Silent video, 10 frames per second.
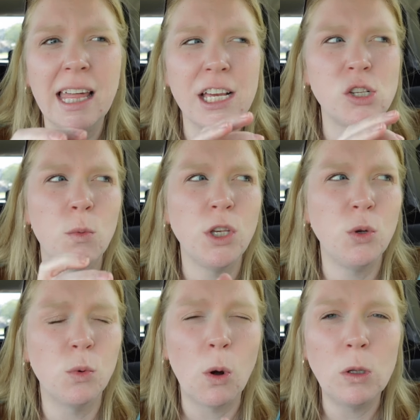Like, so when
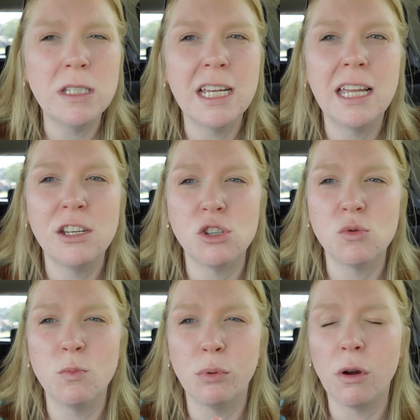you rolled it, it
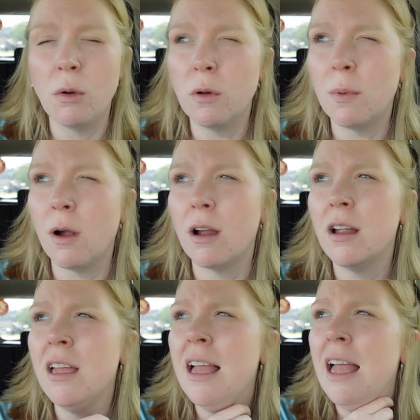just broke apart.
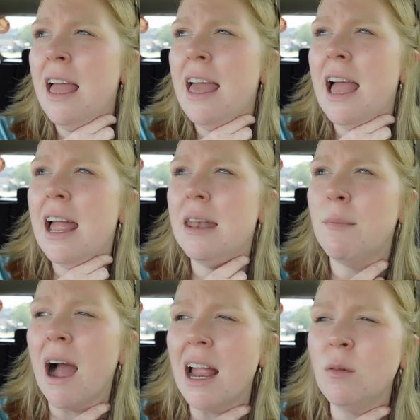And
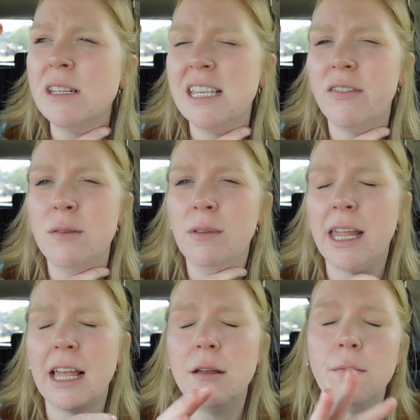mine was even
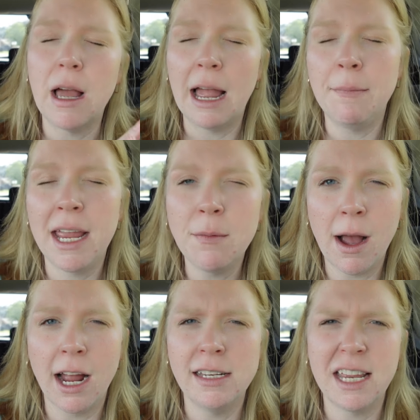like, I made
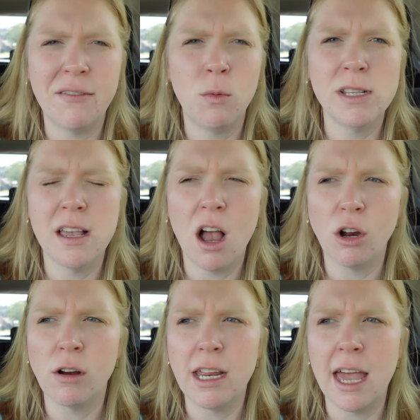mine. David wasn't
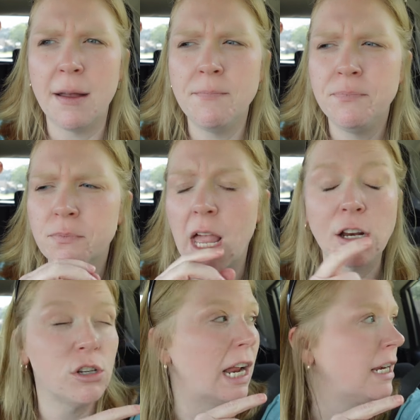hungry yet.
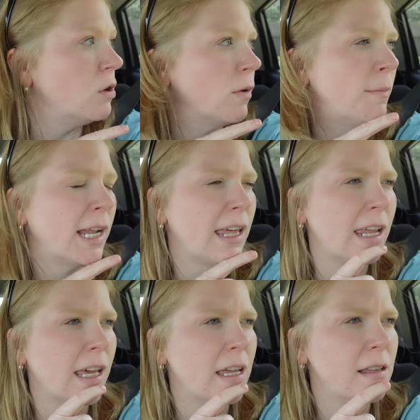Actually, I need to run back in
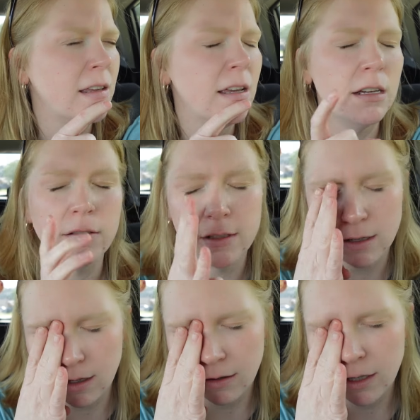and get, oh, so,
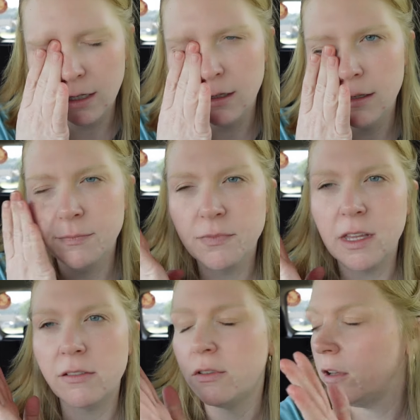
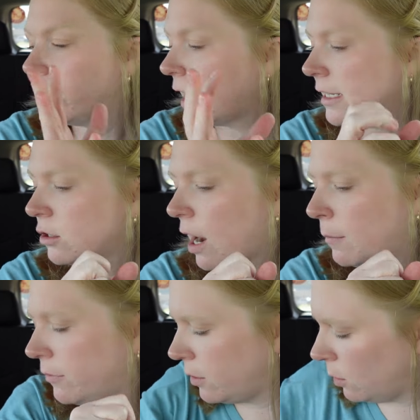I totally forgot to grab
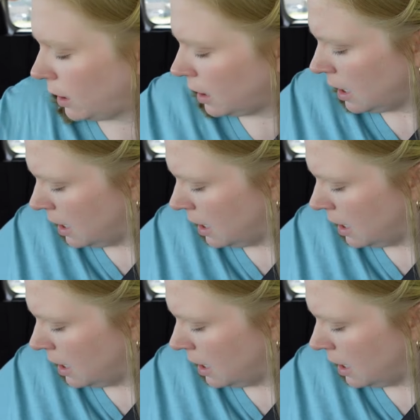a fueling.